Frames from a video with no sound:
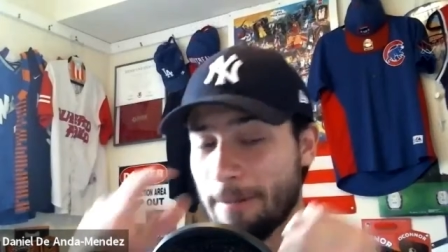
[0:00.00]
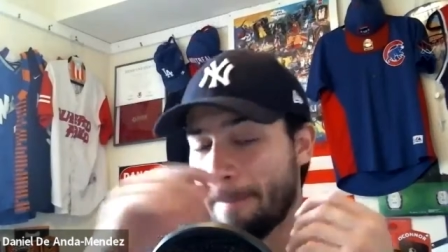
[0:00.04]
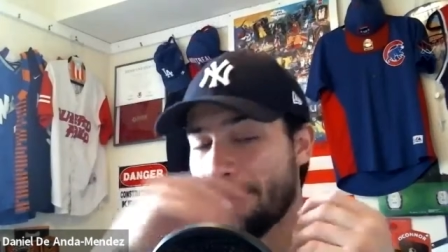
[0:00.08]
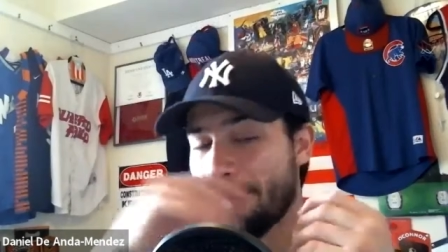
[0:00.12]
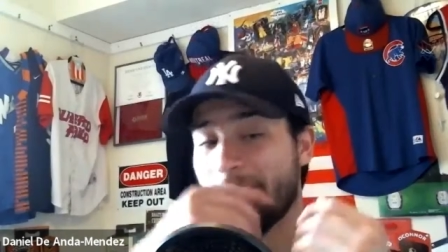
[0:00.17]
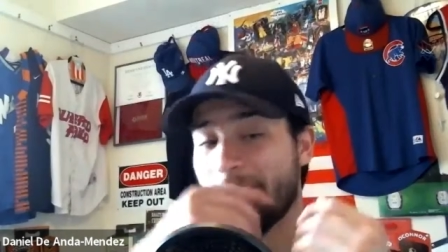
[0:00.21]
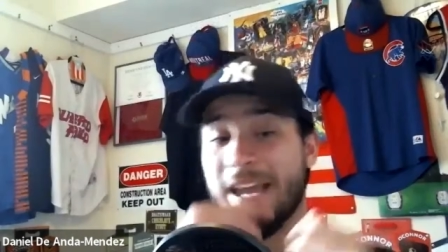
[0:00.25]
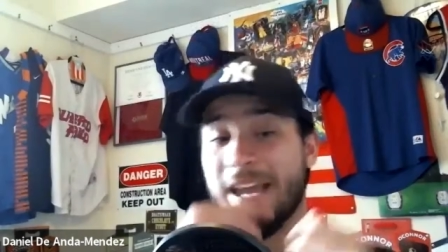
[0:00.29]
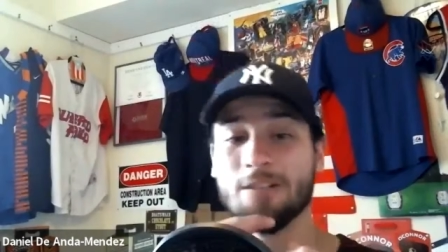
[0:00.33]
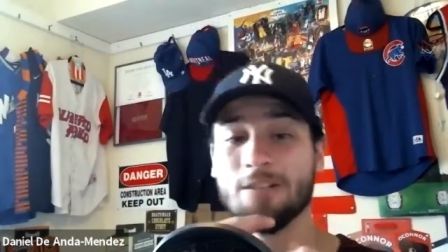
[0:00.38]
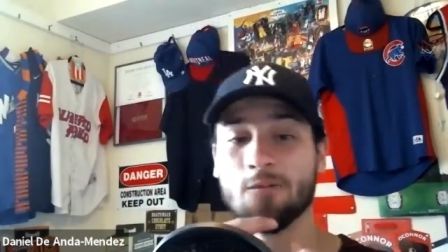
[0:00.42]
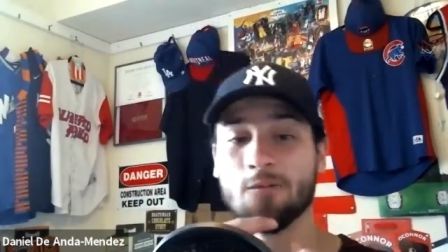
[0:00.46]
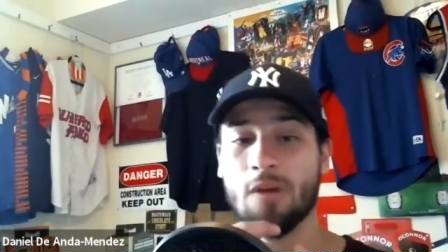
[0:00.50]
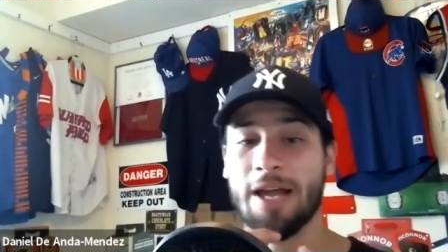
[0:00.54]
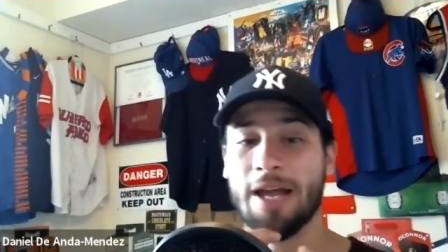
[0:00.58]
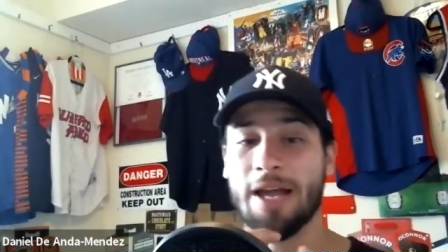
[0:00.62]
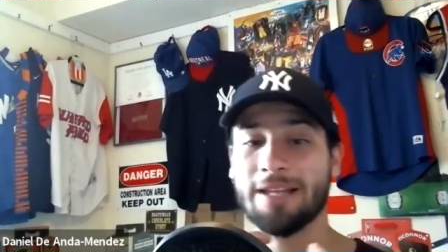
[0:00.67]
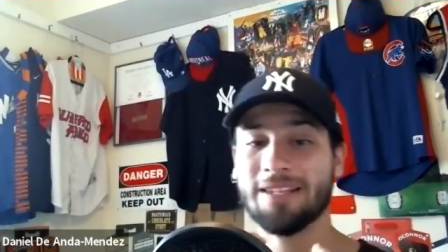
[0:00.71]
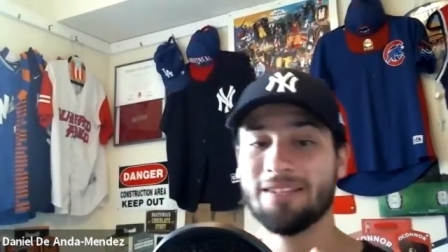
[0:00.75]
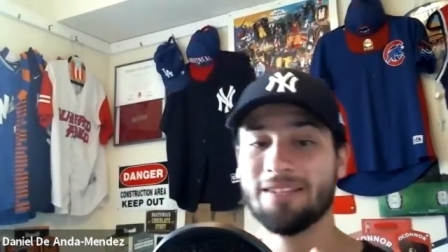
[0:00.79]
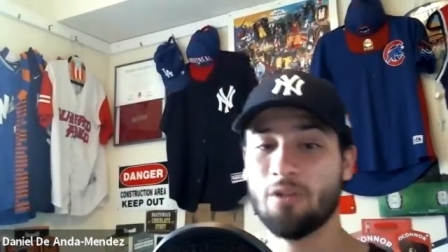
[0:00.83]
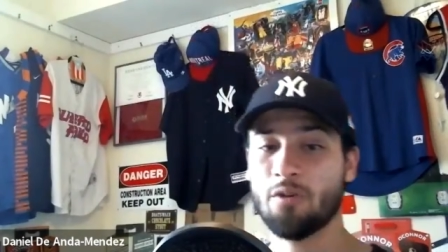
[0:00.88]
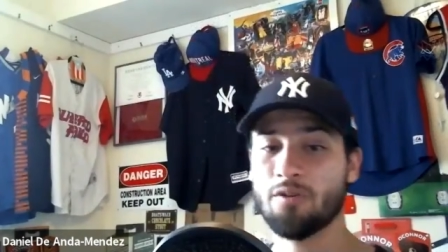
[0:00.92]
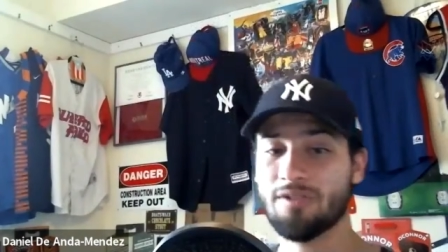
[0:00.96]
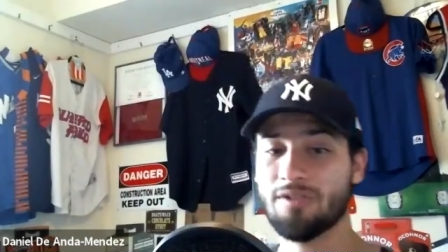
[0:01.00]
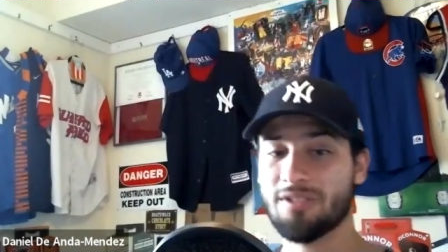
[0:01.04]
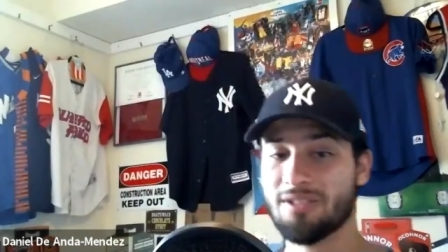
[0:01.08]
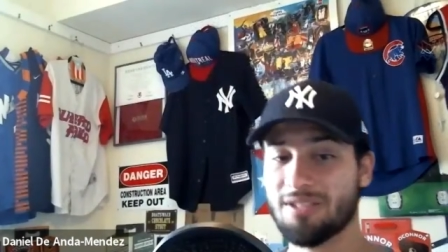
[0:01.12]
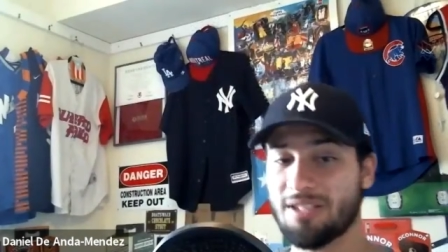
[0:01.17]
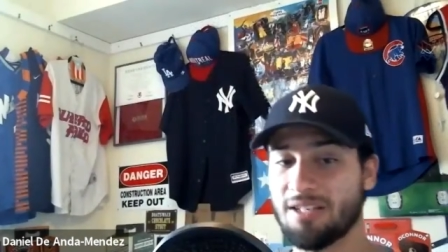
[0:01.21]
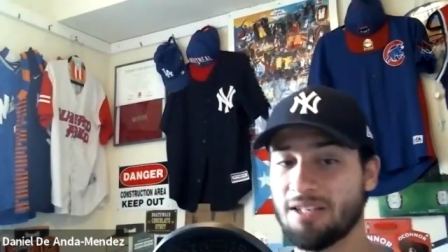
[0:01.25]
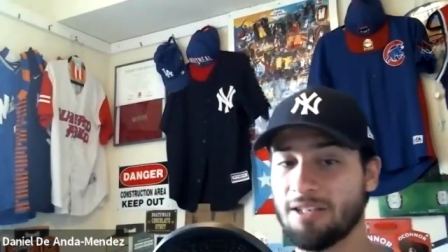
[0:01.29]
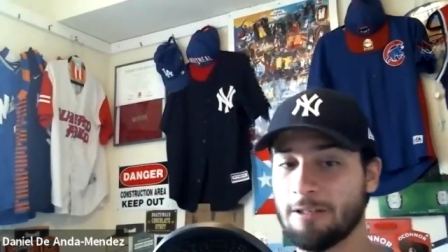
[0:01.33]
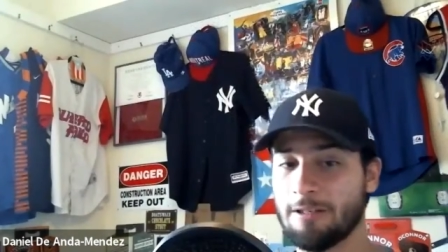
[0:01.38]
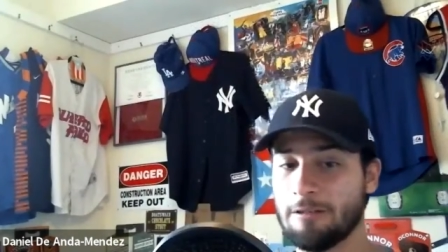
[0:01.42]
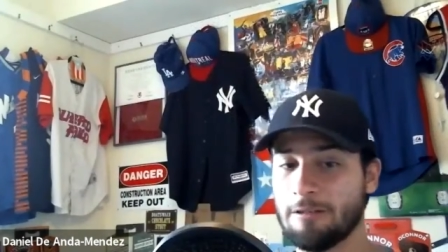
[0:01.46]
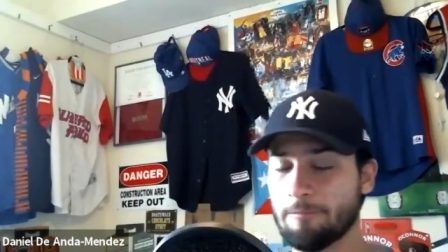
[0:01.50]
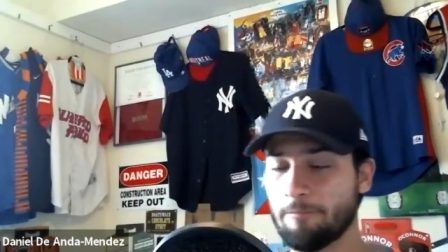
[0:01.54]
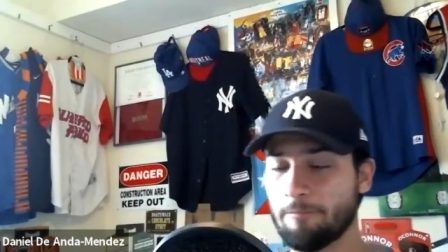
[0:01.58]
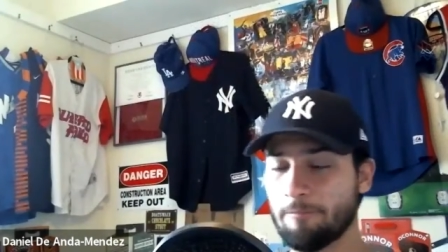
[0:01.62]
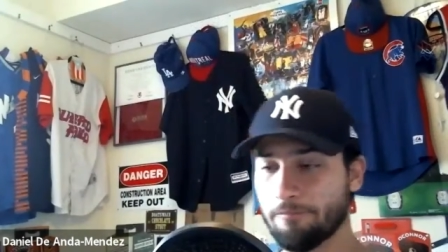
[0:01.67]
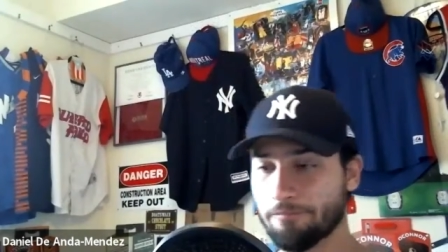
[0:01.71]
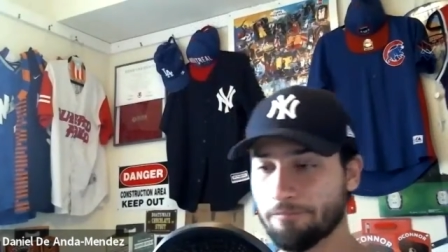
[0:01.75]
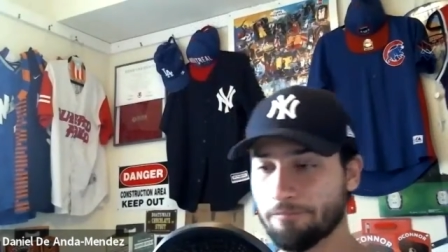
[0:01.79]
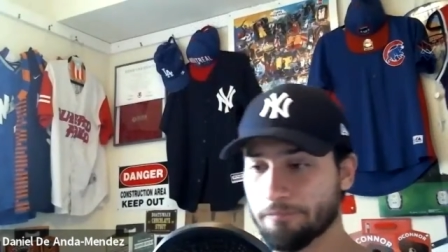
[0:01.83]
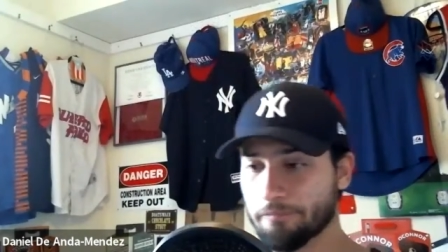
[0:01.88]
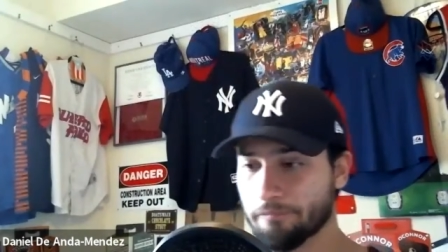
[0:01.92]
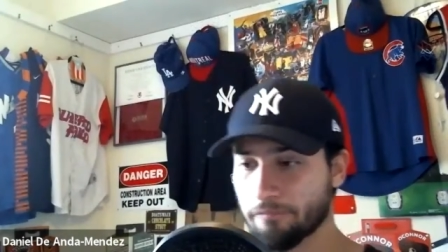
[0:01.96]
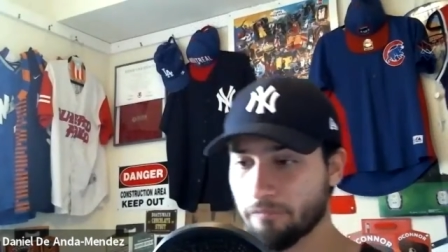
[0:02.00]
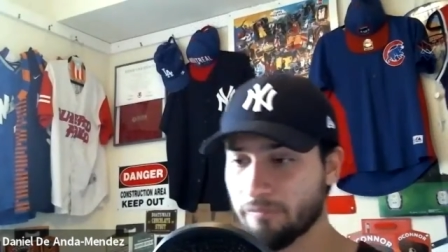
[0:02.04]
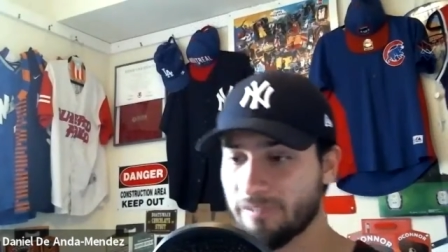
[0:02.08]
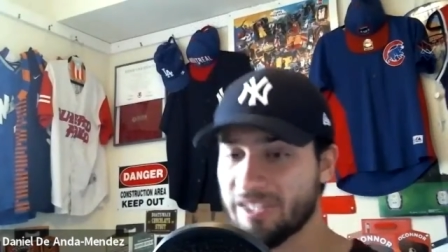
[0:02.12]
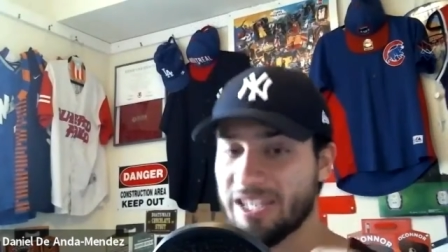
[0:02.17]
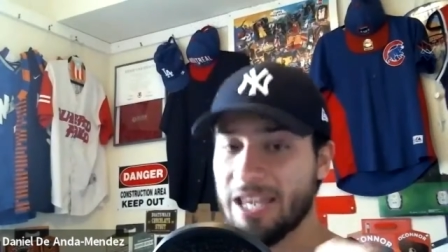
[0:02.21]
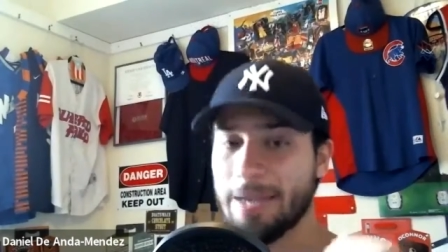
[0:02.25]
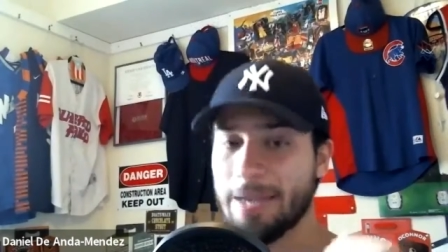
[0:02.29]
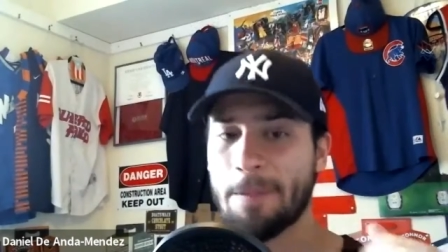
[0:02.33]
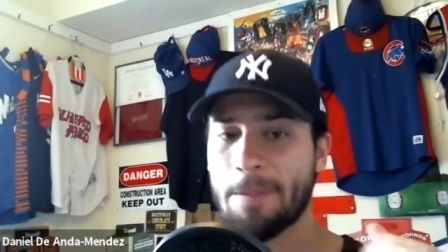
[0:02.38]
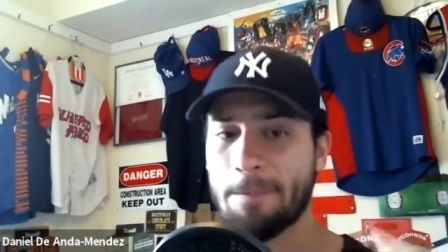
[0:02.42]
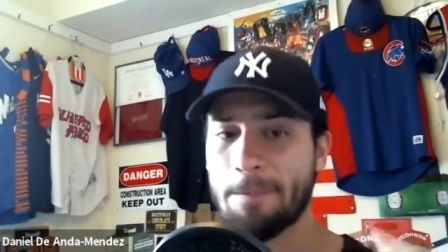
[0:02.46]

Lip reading: That's why I don't see Tampa